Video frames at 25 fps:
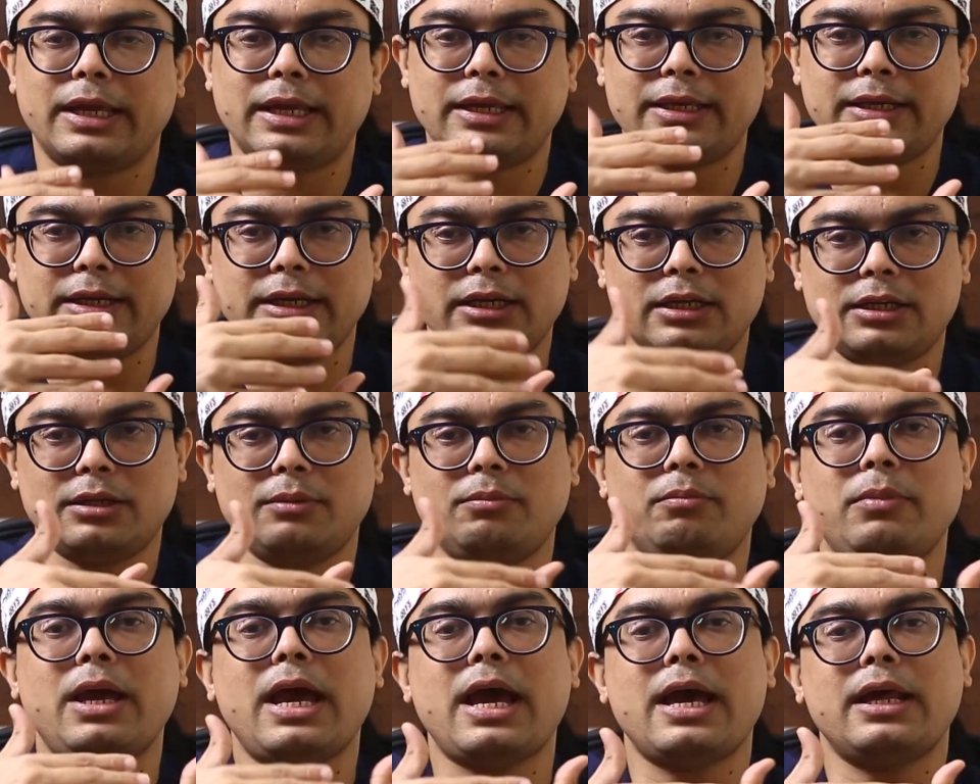create a
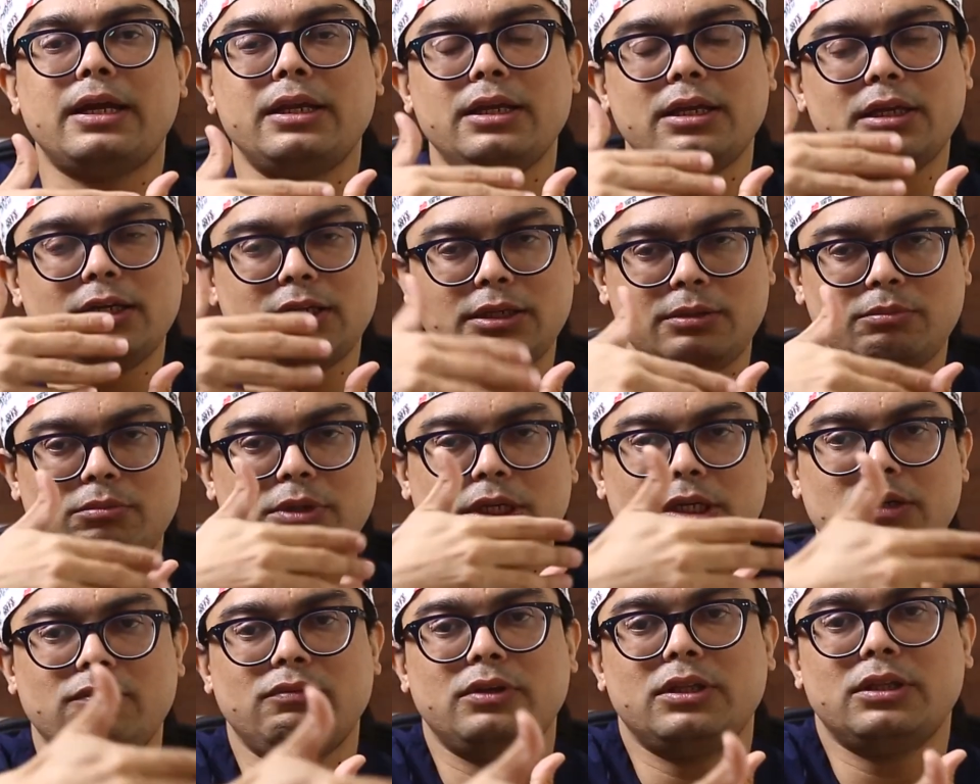barrier in
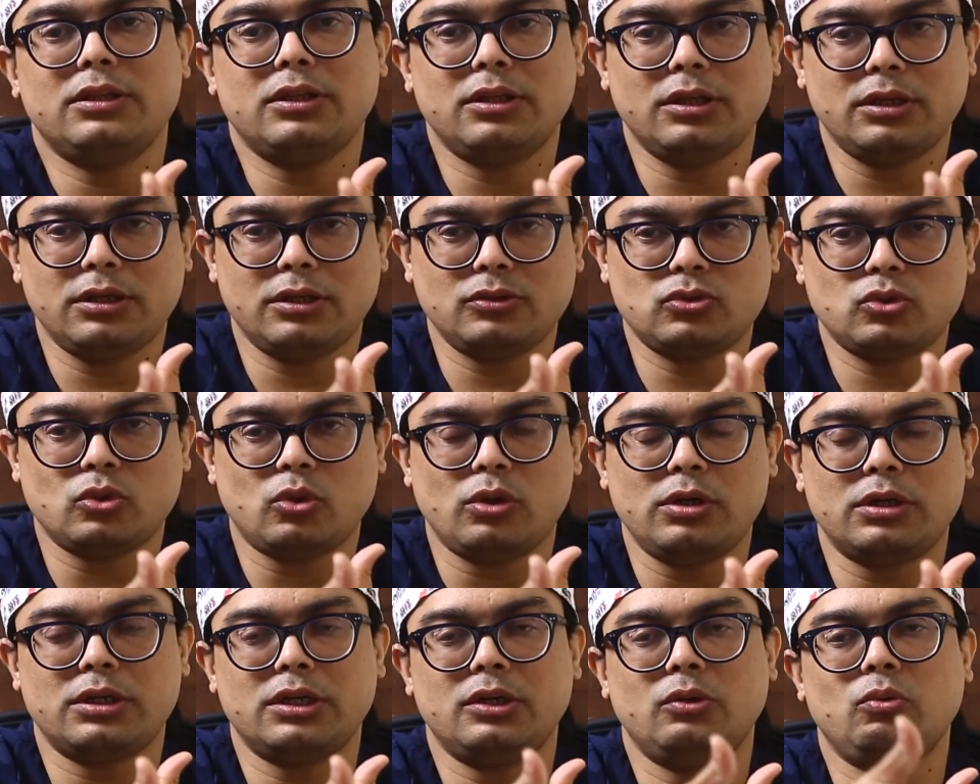between the
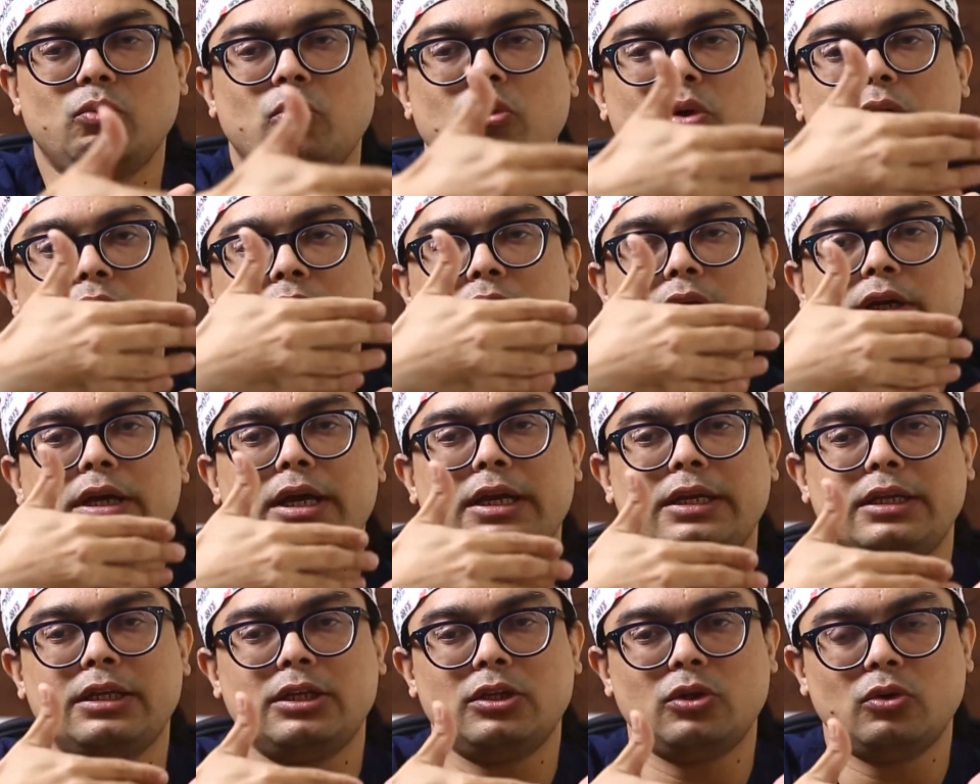salted water
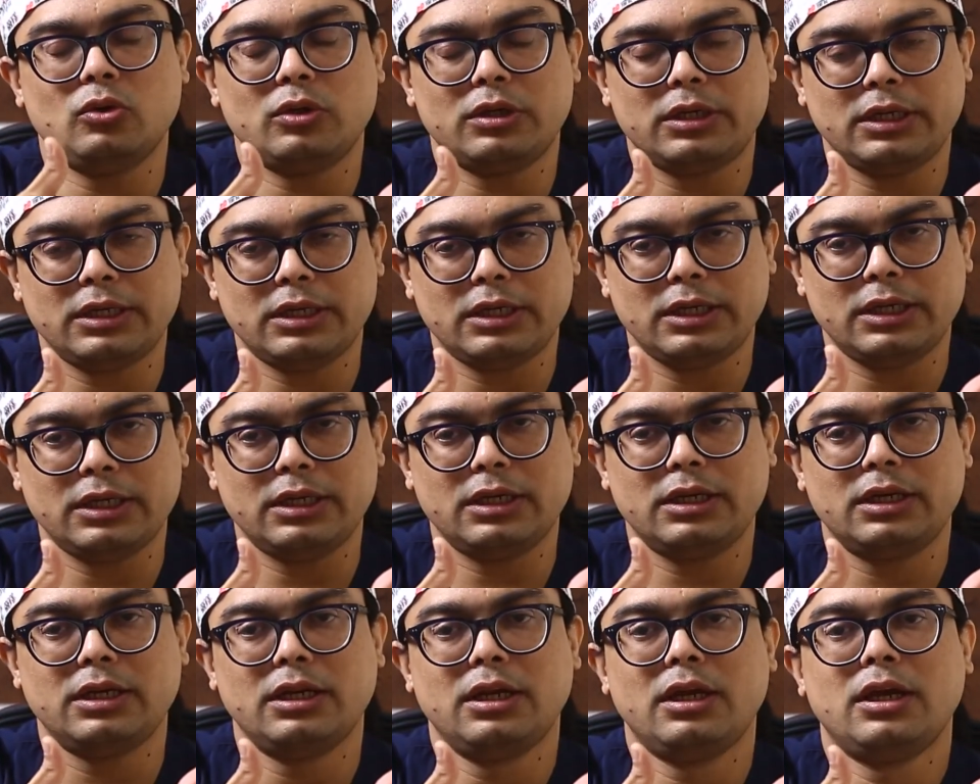and in your
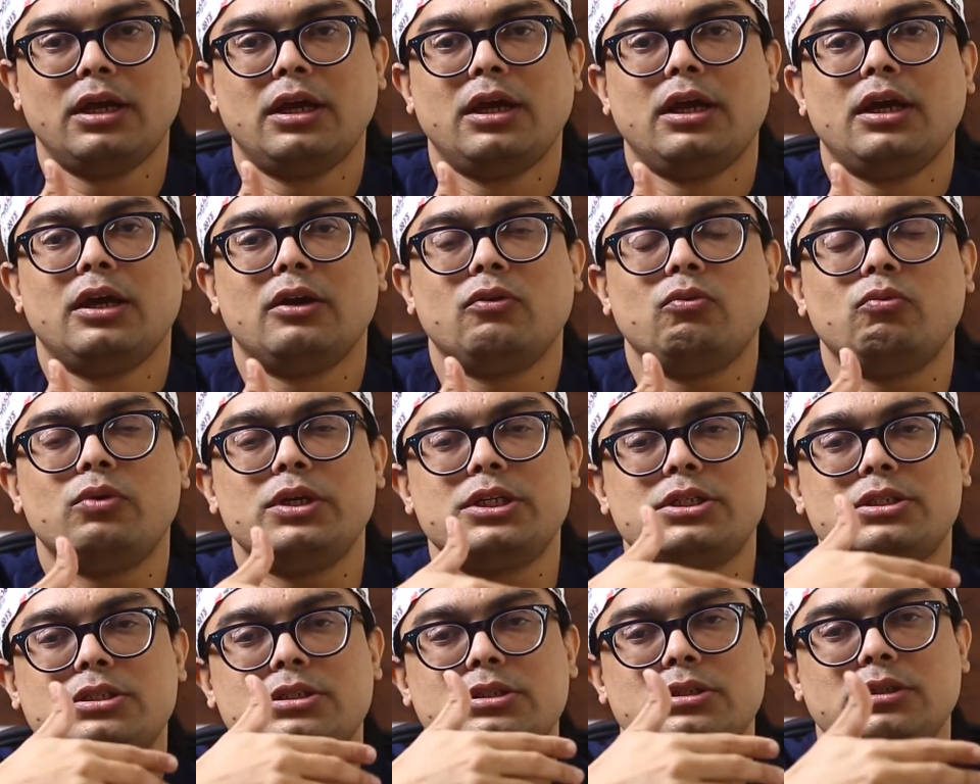hair,
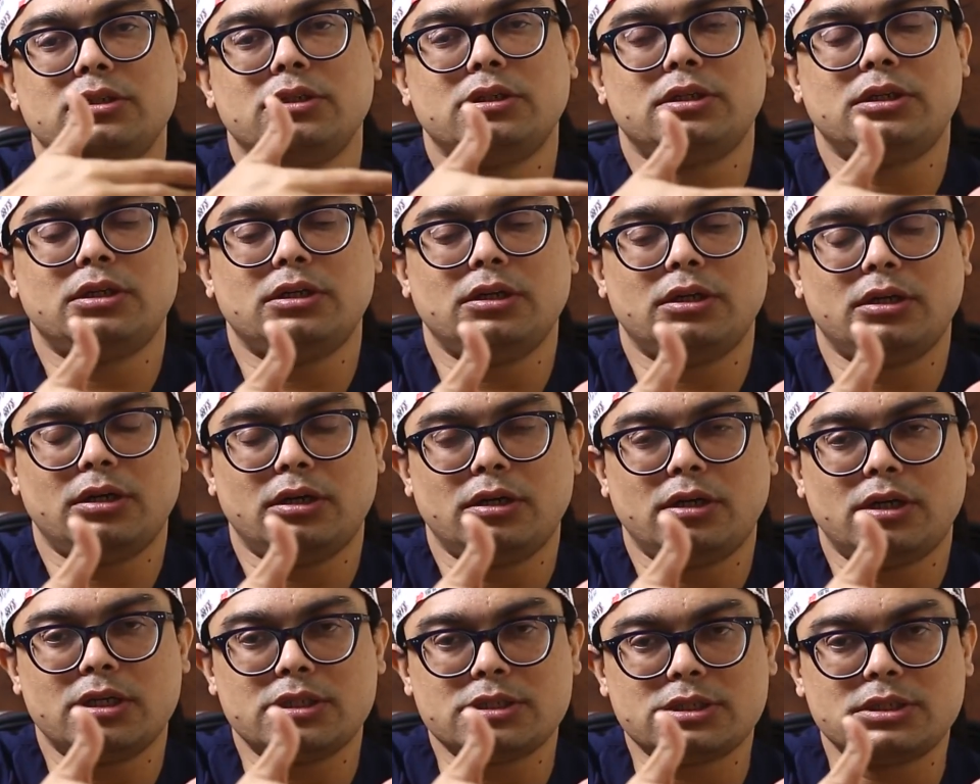which
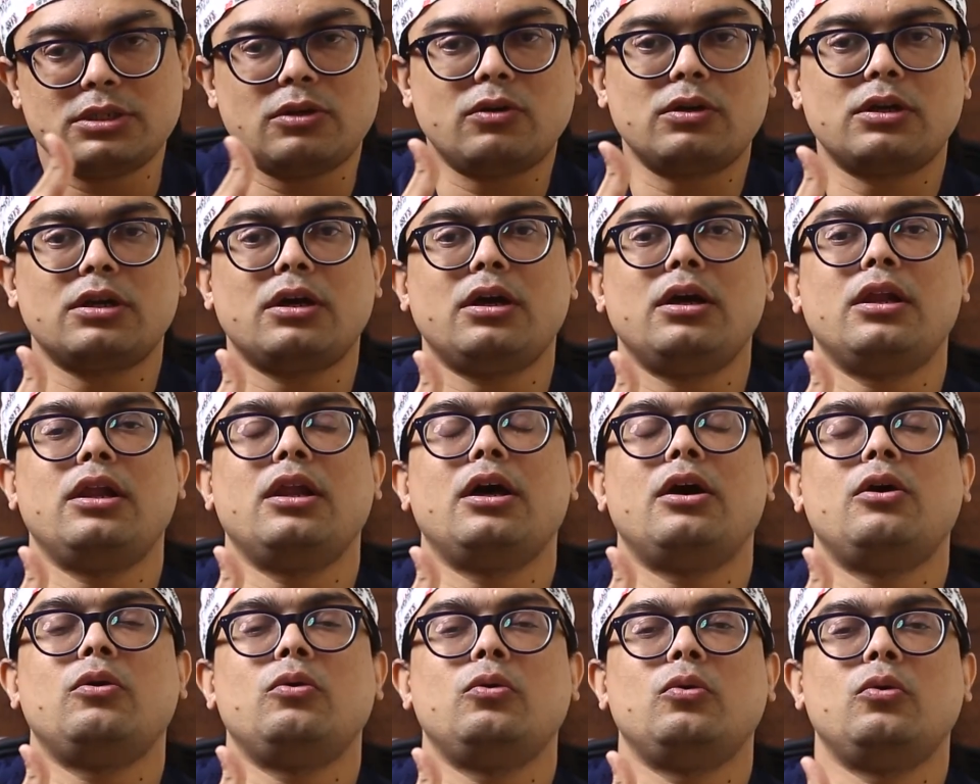does not
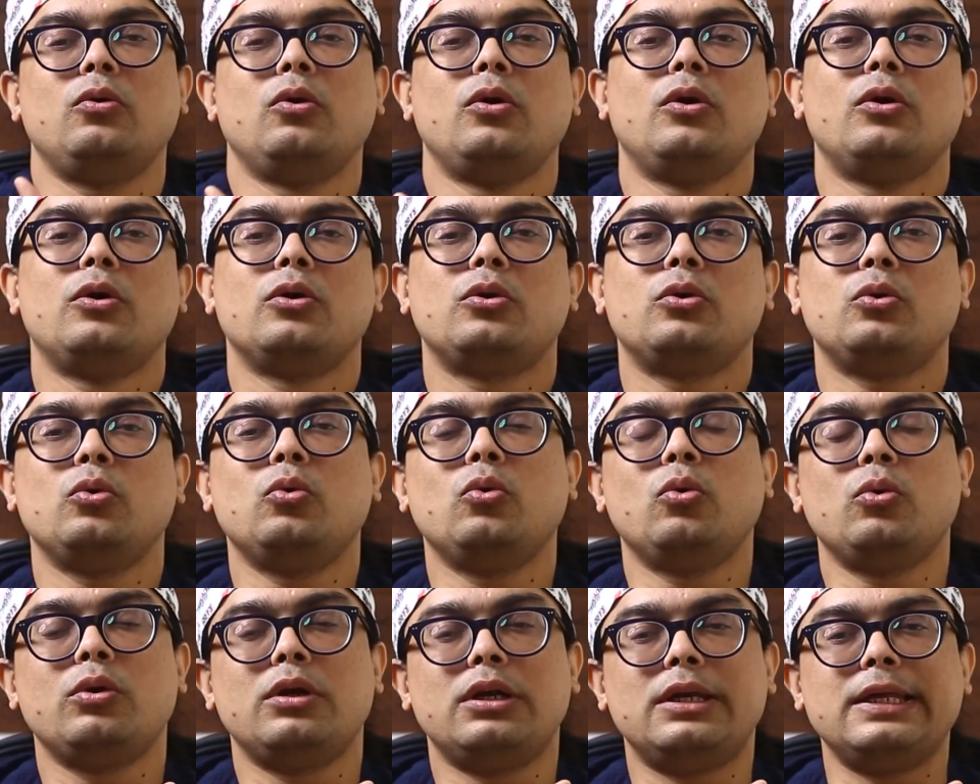allow
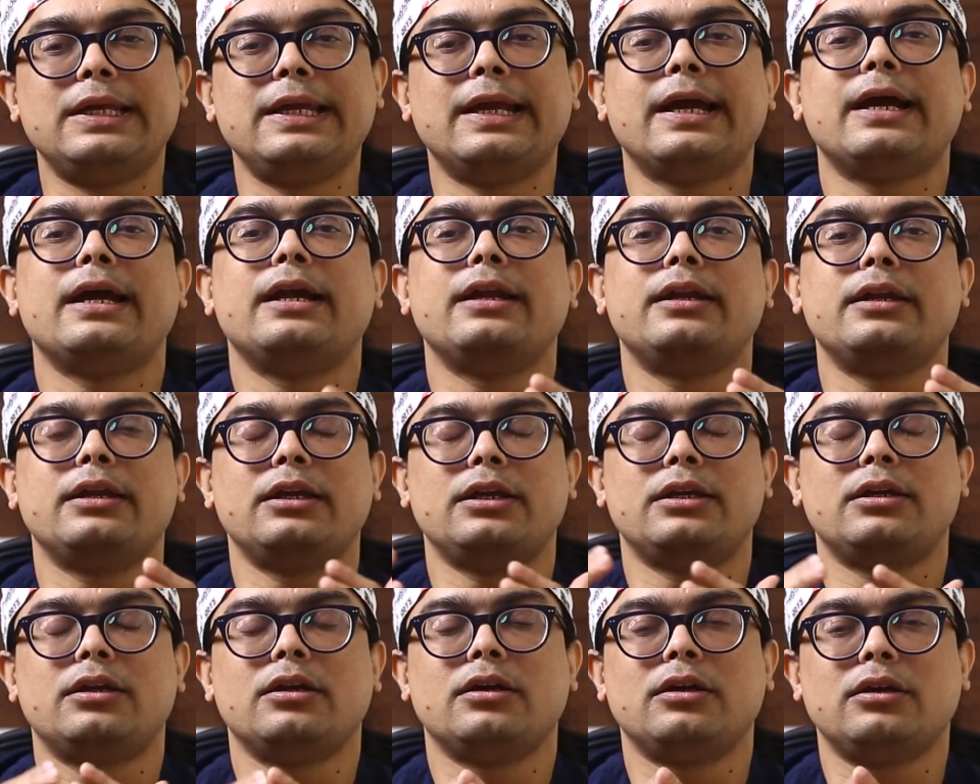to
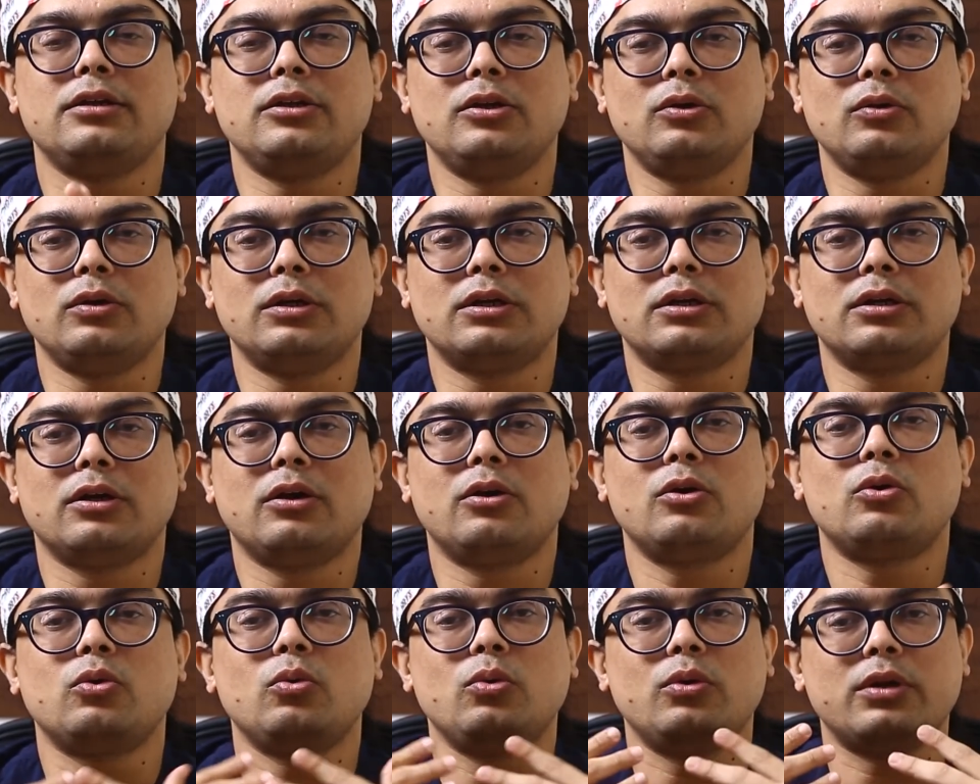dehydrate your
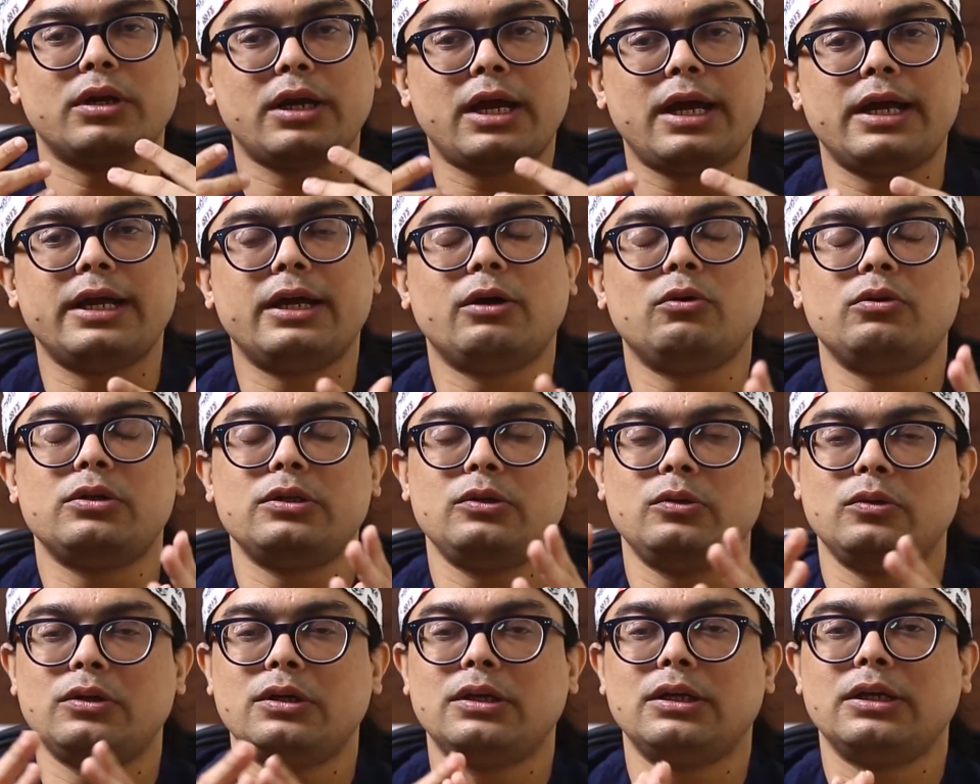or to dry out
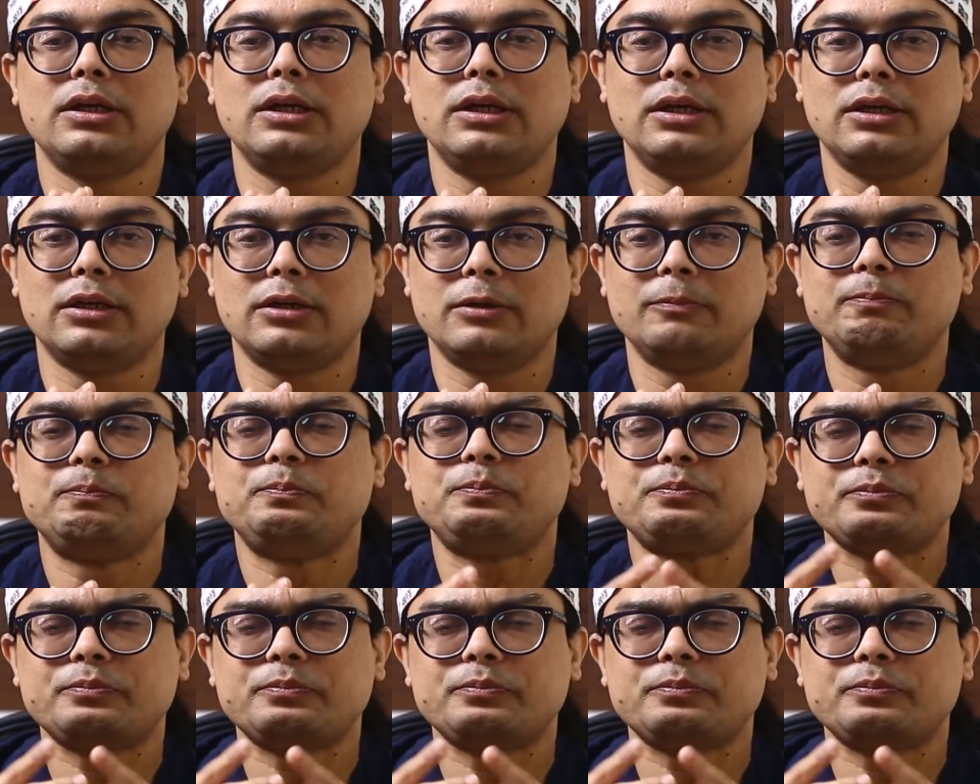your hair.